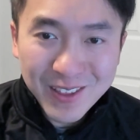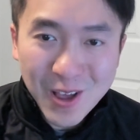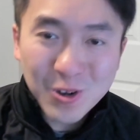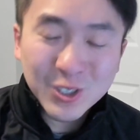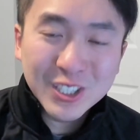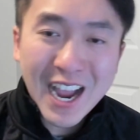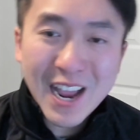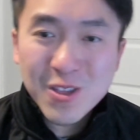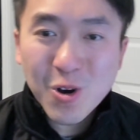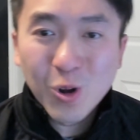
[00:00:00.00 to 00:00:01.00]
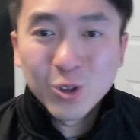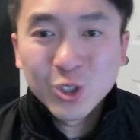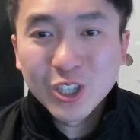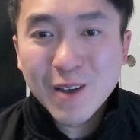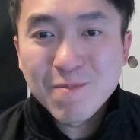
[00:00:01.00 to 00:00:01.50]
on the other side of the hold
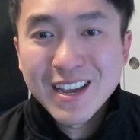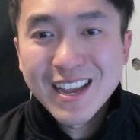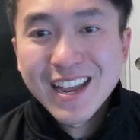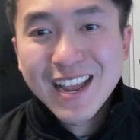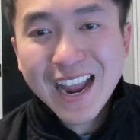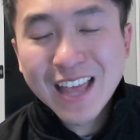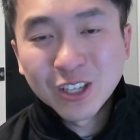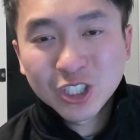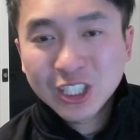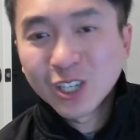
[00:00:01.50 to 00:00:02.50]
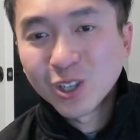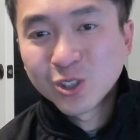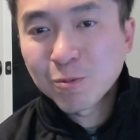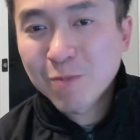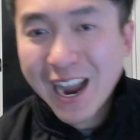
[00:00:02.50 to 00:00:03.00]
ship, and the
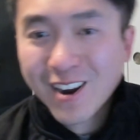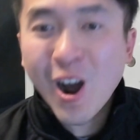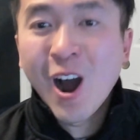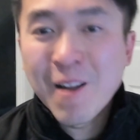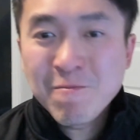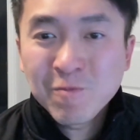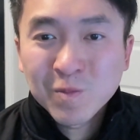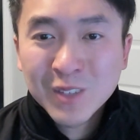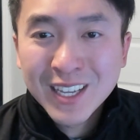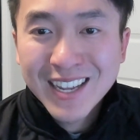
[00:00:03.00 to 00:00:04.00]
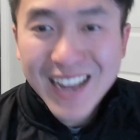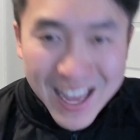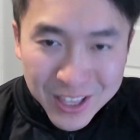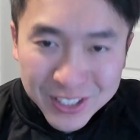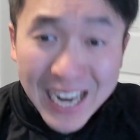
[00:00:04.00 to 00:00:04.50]
shields are back on,
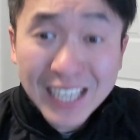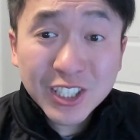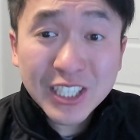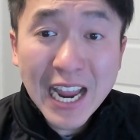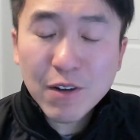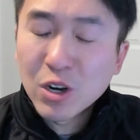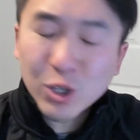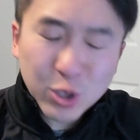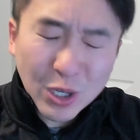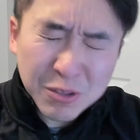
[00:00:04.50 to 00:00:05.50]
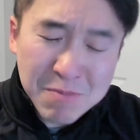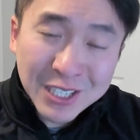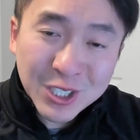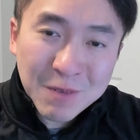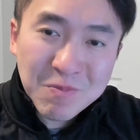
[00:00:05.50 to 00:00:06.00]
and the day is saved. And also I should
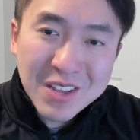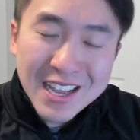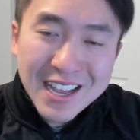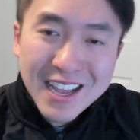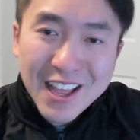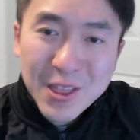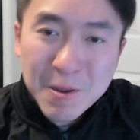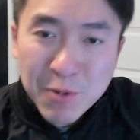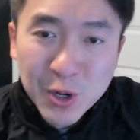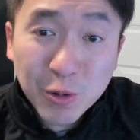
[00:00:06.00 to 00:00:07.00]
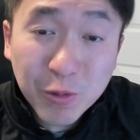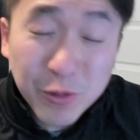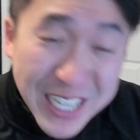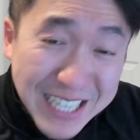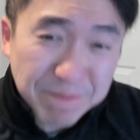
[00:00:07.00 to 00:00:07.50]
mention, the Imperial
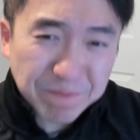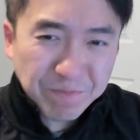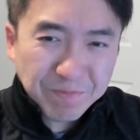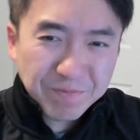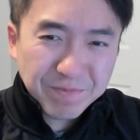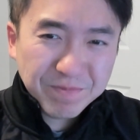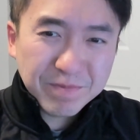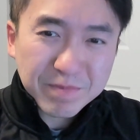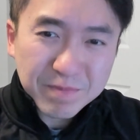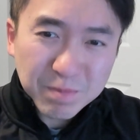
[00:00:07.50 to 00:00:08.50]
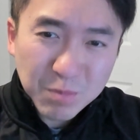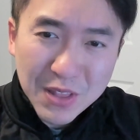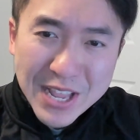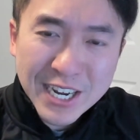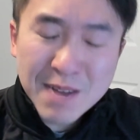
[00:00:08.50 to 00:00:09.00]
fleet,
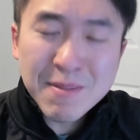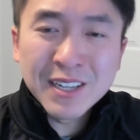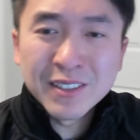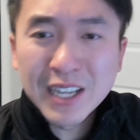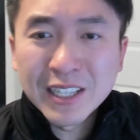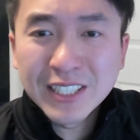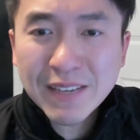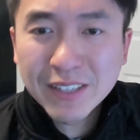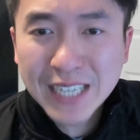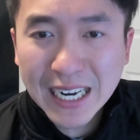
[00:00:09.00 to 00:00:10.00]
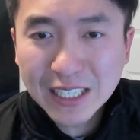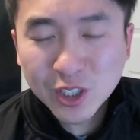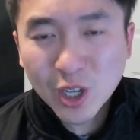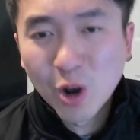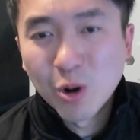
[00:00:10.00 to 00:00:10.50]
they come in and save the day.
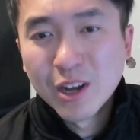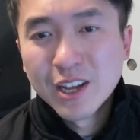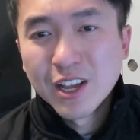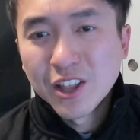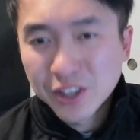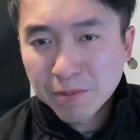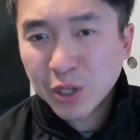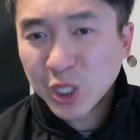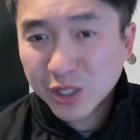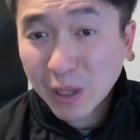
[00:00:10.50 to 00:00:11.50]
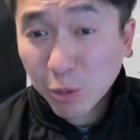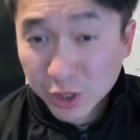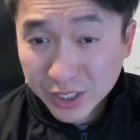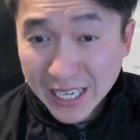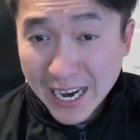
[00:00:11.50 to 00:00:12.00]
So the Imperials that were
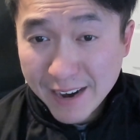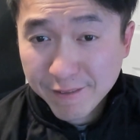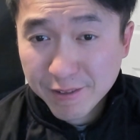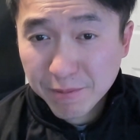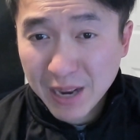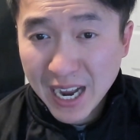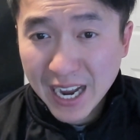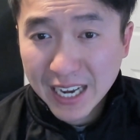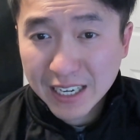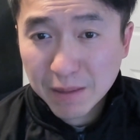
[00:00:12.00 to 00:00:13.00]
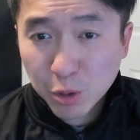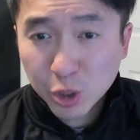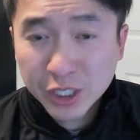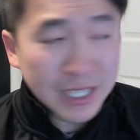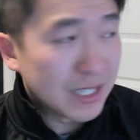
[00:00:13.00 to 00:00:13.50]
saved by
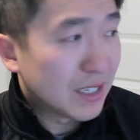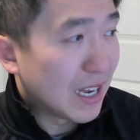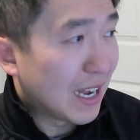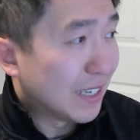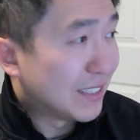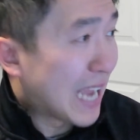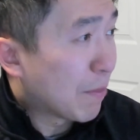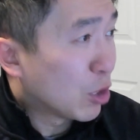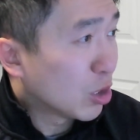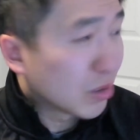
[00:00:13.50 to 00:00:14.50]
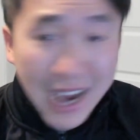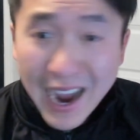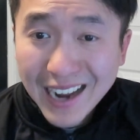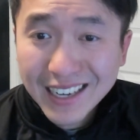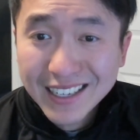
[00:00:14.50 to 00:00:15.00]
Merton Dammer
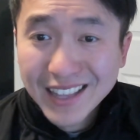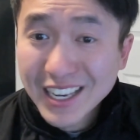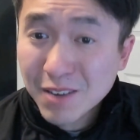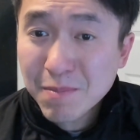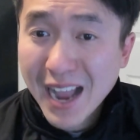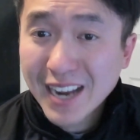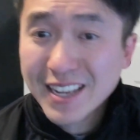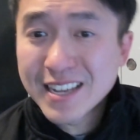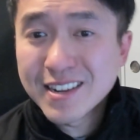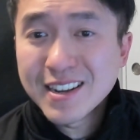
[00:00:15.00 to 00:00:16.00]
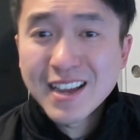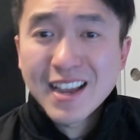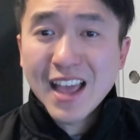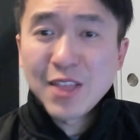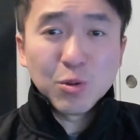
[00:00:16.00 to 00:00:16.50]
got, they come back in,
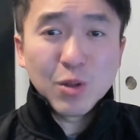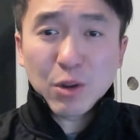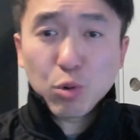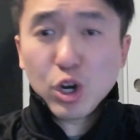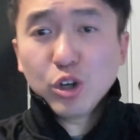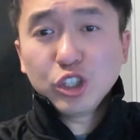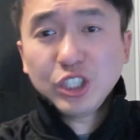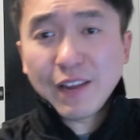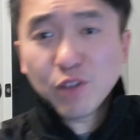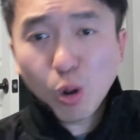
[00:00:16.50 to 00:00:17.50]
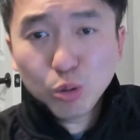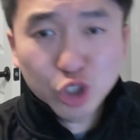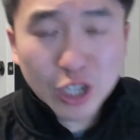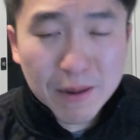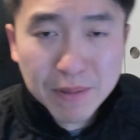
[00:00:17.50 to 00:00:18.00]
and they're like, we're here to save the whole
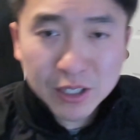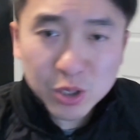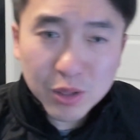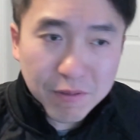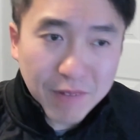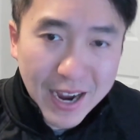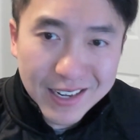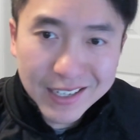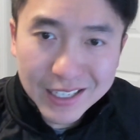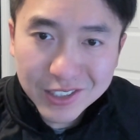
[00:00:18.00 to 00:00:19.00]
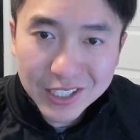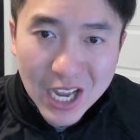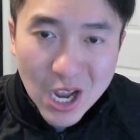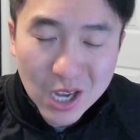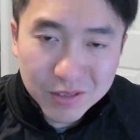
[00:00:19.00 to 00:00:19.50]
ship. And so they fight against the
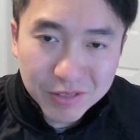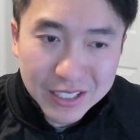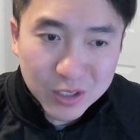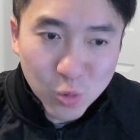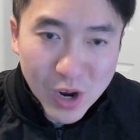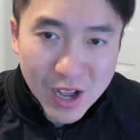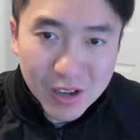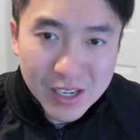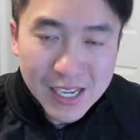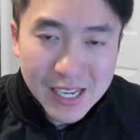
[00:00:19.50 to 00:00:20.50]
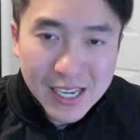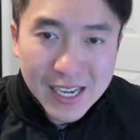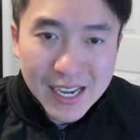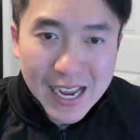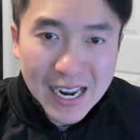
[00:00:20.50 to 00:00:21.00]
Chaos Fleet as well.
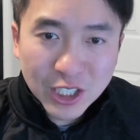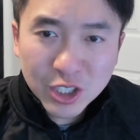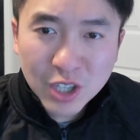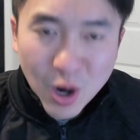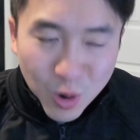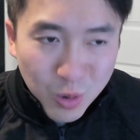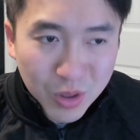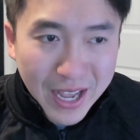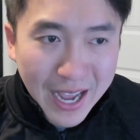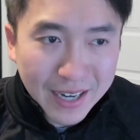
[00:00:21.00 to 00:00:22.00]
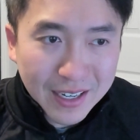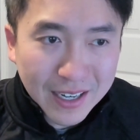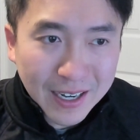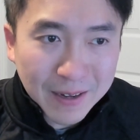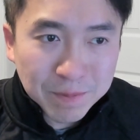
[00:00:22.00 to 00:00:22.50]
And I should note
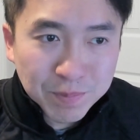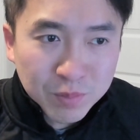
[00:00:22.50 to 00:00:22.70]
that